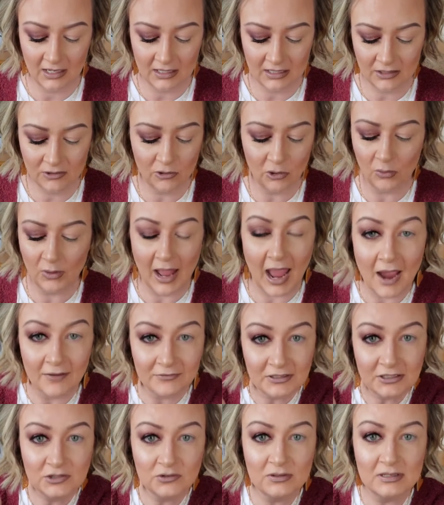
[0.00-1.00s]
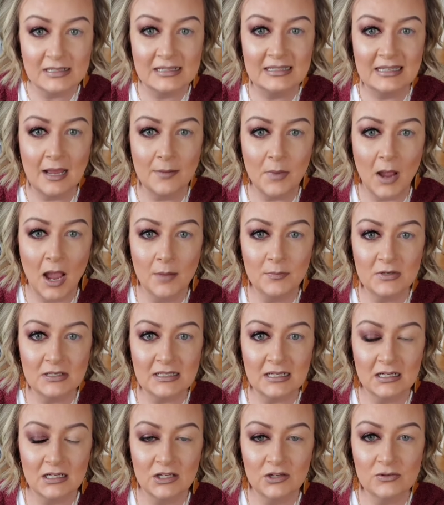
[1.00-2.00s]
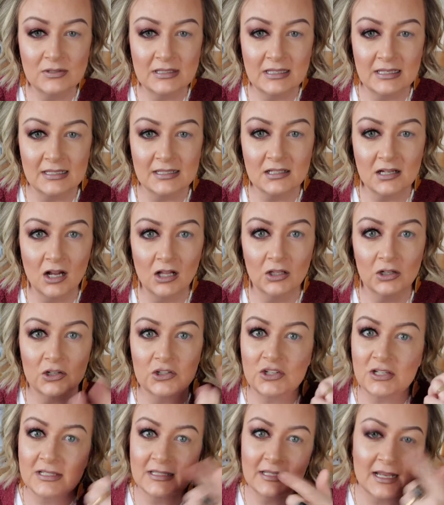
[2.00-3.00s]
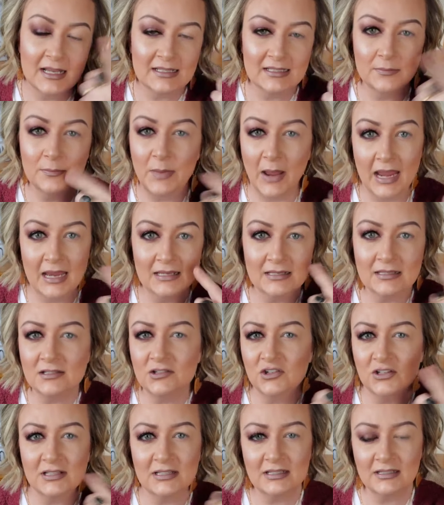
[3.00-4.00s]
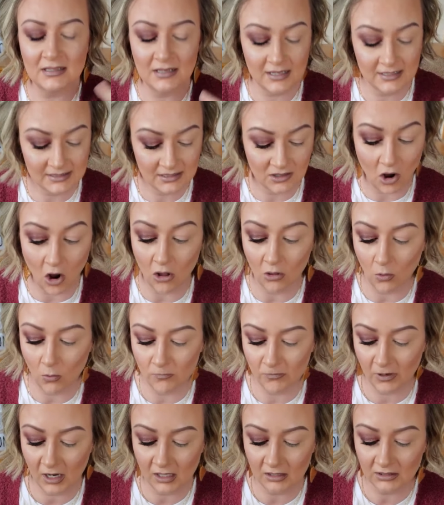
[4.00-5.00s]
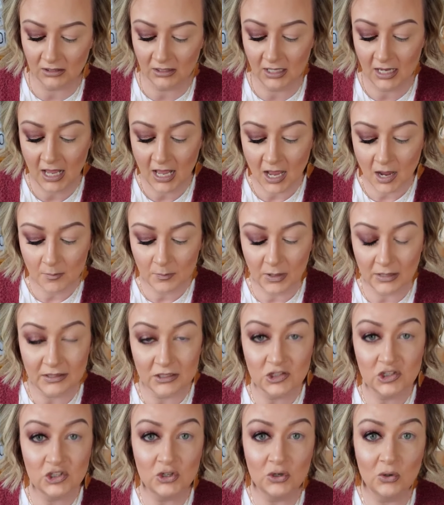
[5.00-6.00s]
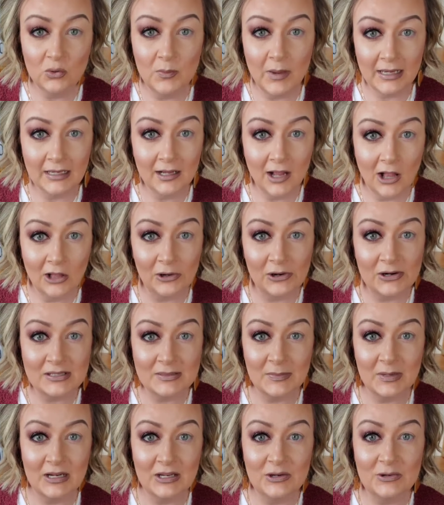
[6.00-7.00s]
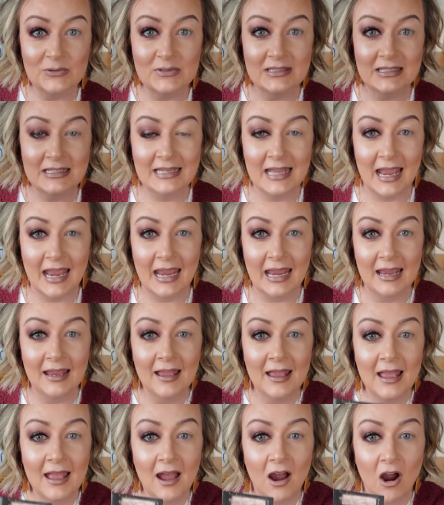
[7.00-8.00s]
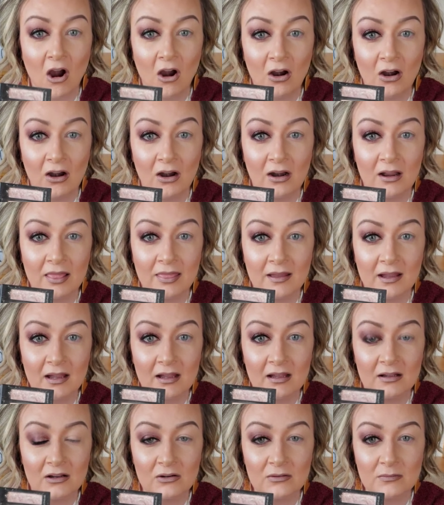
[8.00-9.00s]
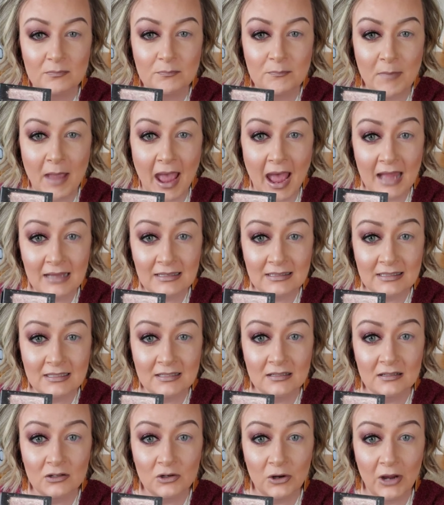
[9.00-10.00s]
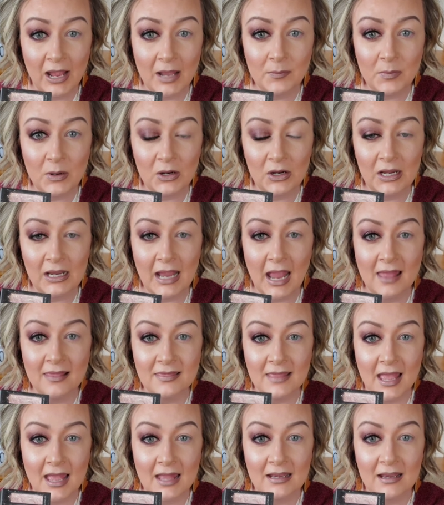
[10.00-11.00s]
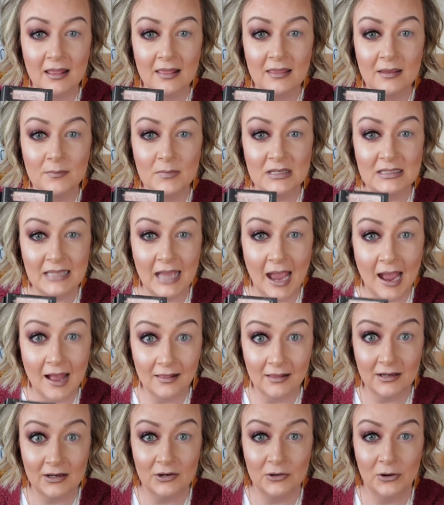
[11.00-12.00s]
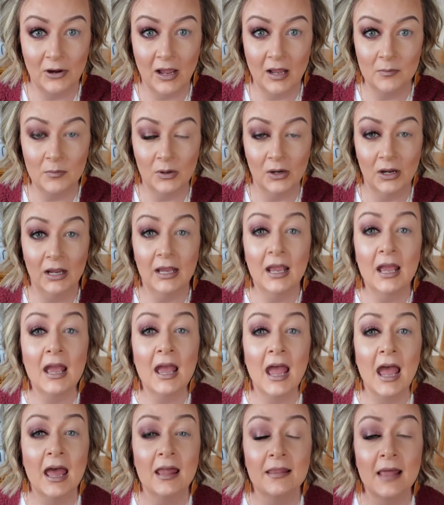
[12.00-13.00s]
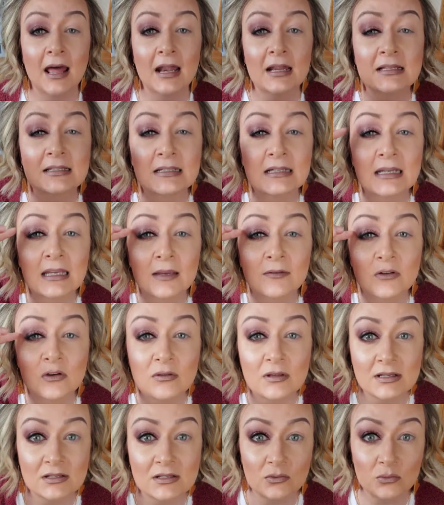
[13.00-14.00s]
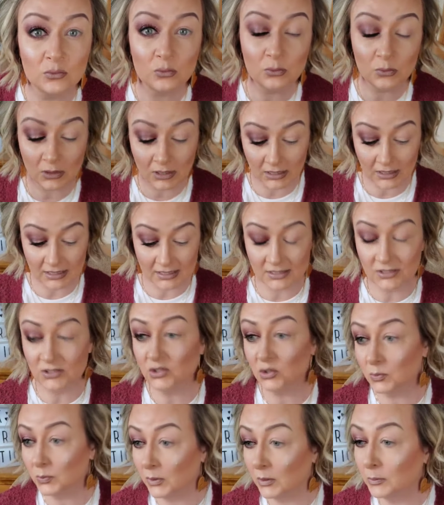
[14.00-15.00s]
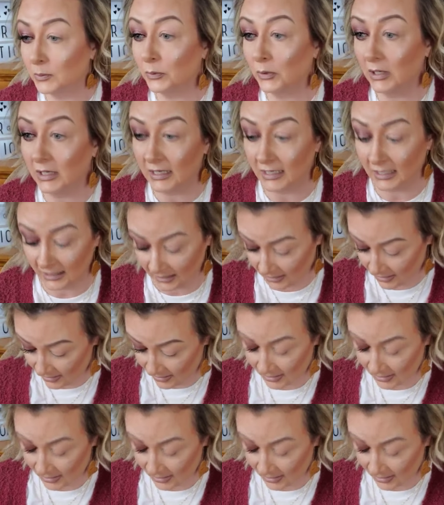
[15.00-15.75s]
you don't have to do this step. I'm just going to use this color just as a base, just as an all over color. But the two main colors I'm going to use today are the matte cranberry and then the metallic cranberry. And that is gonna give you this really super pretty